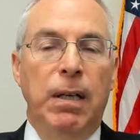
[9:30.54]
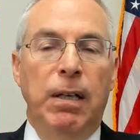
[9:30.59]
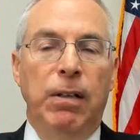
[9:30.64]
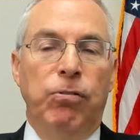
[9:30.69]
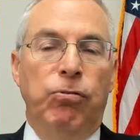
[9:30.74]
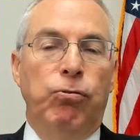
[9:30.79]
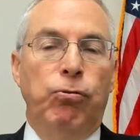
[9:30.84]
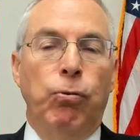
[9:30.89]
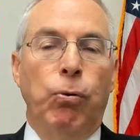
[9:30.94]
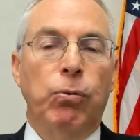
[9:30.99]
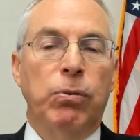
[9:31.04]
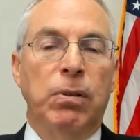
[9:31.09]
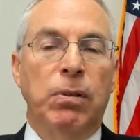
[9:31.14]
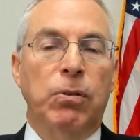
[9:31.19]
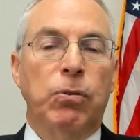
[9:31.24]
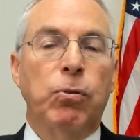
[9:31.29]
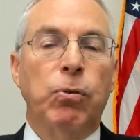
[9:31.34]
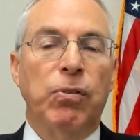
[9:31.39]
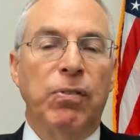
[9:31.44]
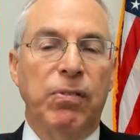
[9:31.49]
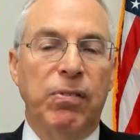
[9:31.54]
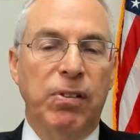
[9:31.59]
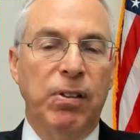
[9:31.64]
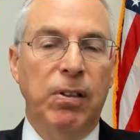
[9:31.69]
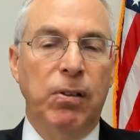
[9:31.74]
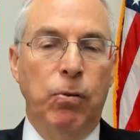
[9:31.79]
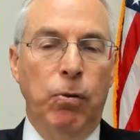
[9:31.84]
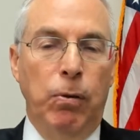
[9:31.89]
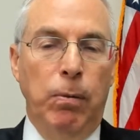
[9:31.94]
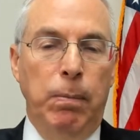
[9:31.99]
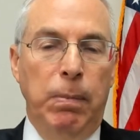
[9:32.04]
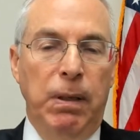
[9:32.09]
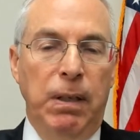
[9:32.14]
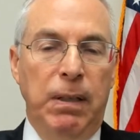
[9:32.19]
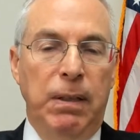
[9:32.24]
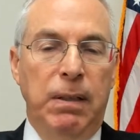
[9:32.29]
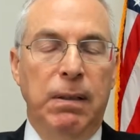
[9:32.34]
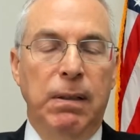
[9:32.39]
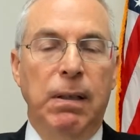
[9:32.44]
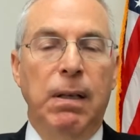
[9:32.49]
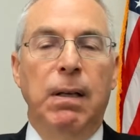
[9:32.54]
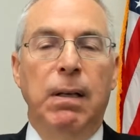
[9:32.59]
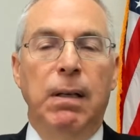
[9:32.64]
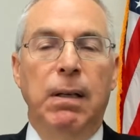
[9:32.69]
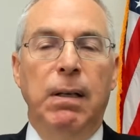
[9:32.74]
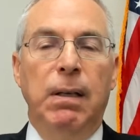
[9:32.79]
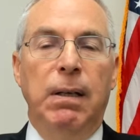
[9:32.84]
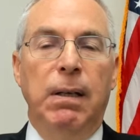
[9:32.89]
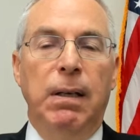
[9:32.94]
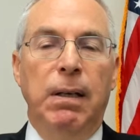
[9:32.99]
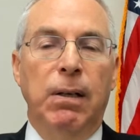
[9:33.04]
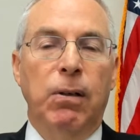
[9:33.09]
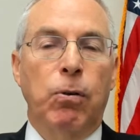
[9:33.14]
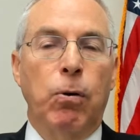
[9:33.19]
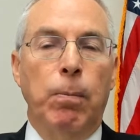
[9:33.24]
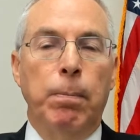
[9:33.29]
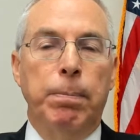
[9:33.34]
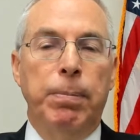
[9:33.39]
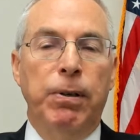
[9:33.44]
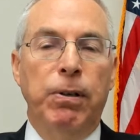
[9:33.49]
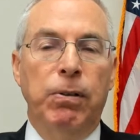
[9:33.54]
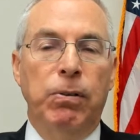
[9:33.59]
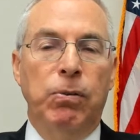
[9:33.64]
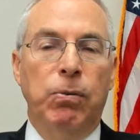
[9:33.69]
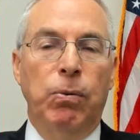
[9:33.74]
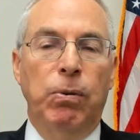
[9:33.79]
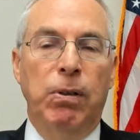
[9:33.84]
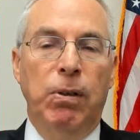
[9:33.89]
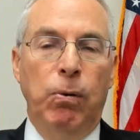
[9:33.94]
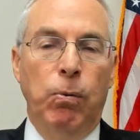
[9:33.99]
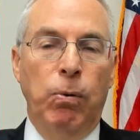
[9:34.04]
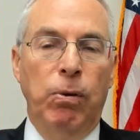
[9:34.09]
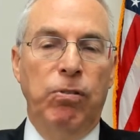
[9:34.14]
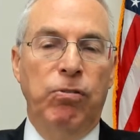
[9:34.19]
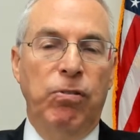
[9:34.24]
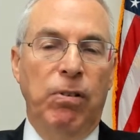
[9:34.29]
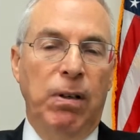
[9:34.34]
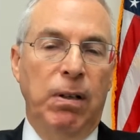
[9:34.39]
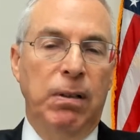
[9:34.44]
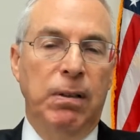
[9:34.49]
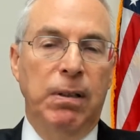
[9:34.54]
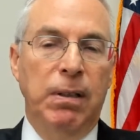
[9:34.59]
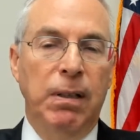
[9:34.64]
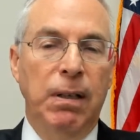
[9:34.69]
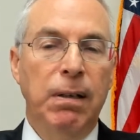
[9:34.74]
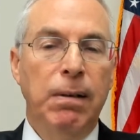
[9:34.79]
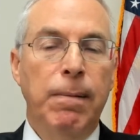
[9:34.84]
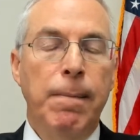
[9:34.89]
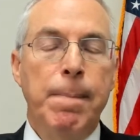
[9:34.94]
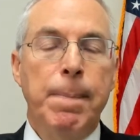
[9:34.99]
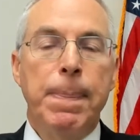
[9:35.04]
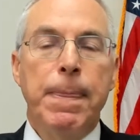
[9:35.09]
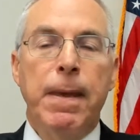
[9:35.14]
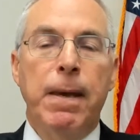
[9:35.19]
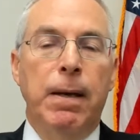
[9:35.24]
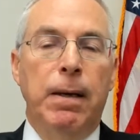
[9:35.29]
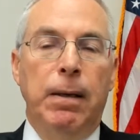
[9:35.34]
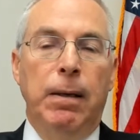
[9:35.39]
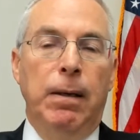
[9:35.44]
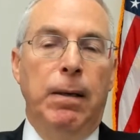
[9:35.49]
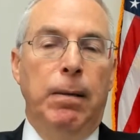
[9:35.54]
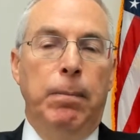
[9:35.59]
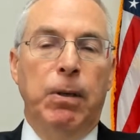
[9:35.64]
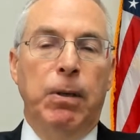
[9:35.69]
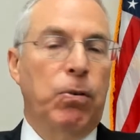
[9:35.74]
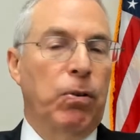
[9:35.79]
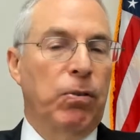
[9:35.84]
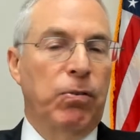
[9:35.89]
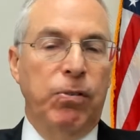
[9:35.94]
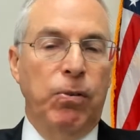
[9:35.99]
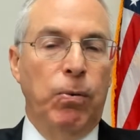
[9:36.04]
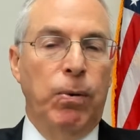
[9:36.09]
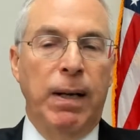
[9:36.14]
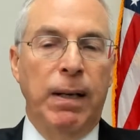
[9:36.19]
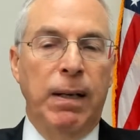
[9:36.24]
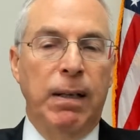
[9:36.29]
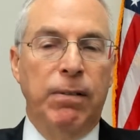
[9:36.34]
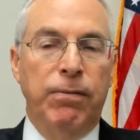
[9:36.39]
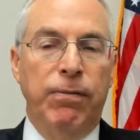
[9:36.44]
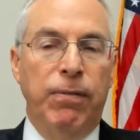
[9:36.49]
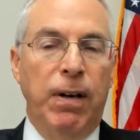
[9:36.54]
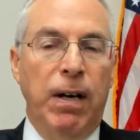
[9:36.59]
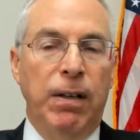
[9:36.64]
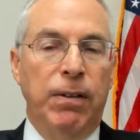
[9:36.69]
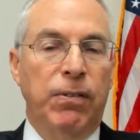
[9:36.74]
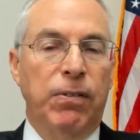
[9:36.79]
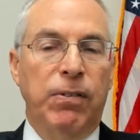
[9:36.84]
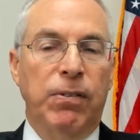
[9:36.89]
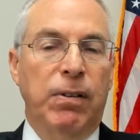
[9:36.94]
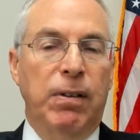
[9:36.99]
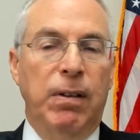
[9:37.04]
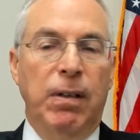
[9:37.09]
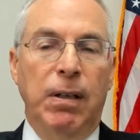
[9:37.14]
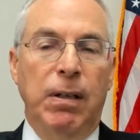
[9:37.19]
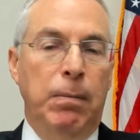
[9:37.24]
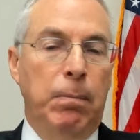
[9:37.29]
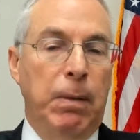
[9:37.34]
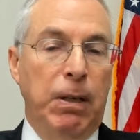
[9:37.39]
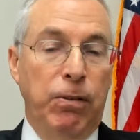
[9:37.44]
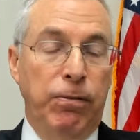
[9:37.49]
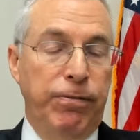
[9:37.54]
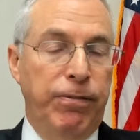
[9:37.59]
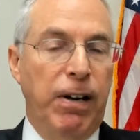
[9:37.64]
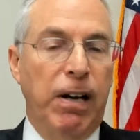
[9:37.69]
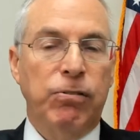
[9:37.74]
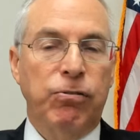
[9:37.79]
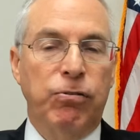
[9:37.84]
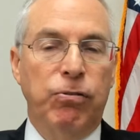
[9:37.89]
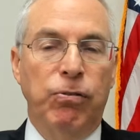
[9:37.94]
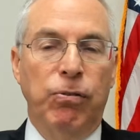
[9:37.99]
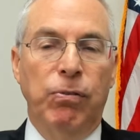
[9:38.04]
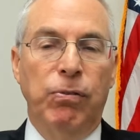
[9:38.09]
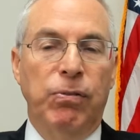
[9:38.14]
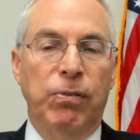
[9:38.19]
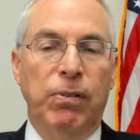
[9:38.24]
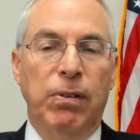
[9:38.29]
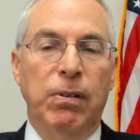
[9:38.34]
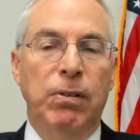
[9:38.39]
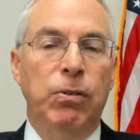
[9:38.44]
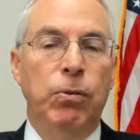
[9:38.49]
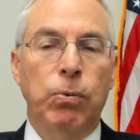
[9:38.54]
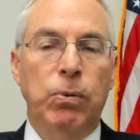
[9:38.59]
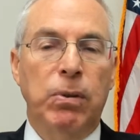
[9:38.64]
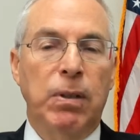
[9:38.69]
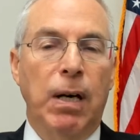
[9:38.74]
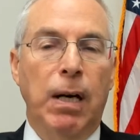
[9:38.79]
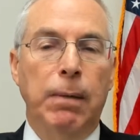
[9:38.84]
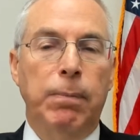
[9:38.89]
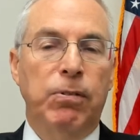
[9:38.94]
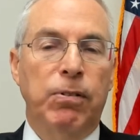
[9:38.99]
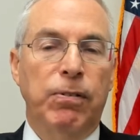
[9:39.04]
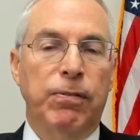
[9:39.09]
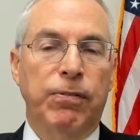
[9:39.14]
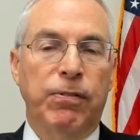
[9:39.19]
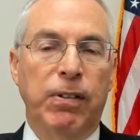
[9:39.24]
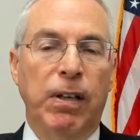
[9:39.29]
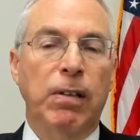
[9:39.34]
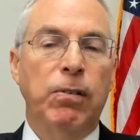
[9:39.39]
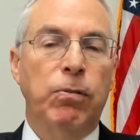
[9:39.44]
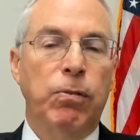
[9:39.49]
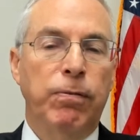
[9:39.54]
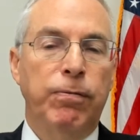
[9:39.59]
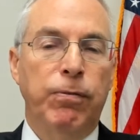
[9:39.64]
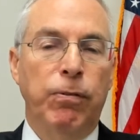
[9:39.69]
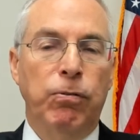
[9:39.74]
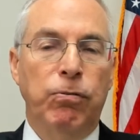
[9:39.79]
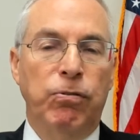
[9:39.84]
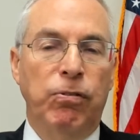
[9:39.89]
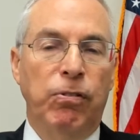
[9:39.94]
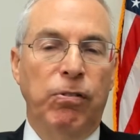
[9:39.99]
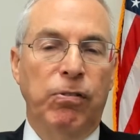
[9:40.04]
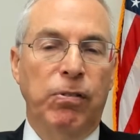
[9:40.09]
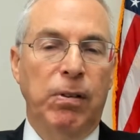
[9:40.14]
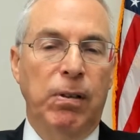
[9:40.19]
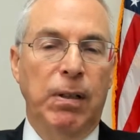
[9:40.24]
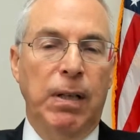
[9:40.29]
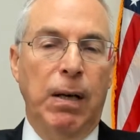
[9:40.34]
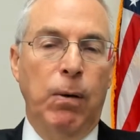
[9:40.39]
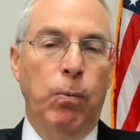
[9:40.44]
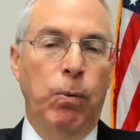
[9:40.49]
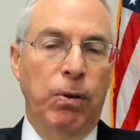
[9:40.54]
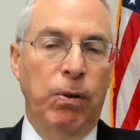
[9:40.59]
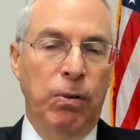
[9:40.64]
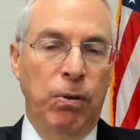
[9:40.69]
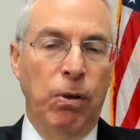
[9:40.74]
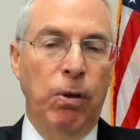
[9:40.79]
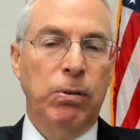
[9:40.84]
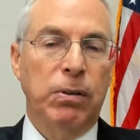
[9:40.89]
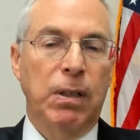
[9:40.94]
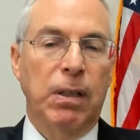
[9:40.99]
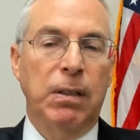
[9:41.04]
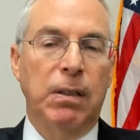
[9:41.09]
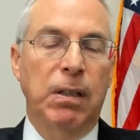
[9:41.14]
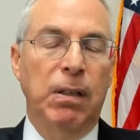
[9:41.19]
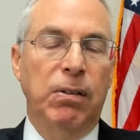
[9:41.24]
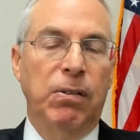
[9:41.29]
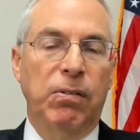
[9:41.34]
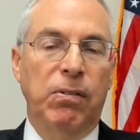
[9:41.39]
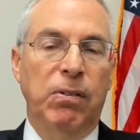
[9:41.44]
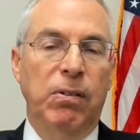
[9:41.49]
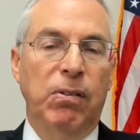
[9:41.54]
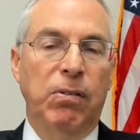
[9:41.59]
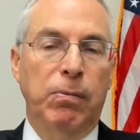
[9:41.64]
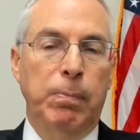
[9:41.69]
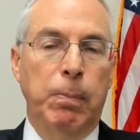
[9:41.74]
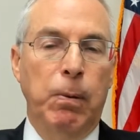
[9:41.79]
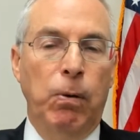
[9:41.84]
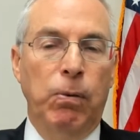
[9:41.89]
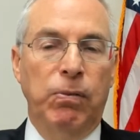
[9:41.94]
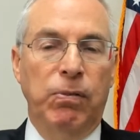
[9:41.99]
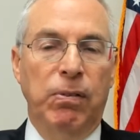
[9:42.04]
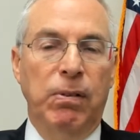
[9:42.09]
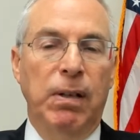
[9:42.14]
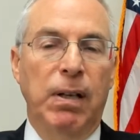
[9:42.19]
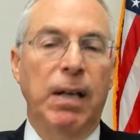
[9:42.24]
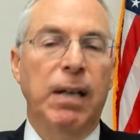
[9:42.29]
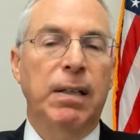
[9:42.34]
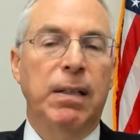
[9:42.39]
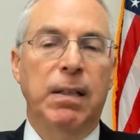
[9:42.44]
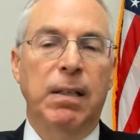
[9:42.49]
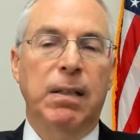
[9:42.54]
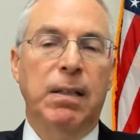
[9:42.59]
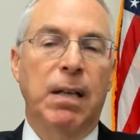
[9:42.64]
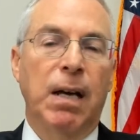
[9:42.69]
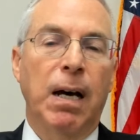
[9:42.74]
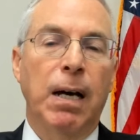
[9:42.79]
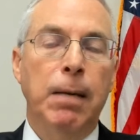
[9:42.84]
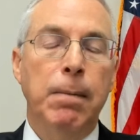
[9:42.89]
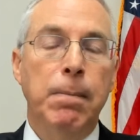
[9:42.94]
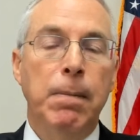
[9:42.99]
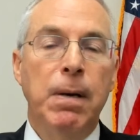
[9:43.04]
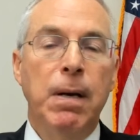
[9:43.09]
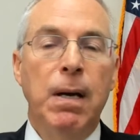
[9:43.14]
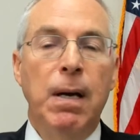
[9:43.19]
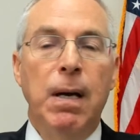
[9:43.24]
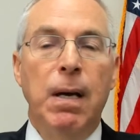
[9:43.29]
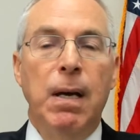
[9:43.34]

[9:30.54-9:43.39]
is shortened considerably compared to the original deal, because Iran advanced and manufactures new types of centrifuges that were not at its disposal at the time.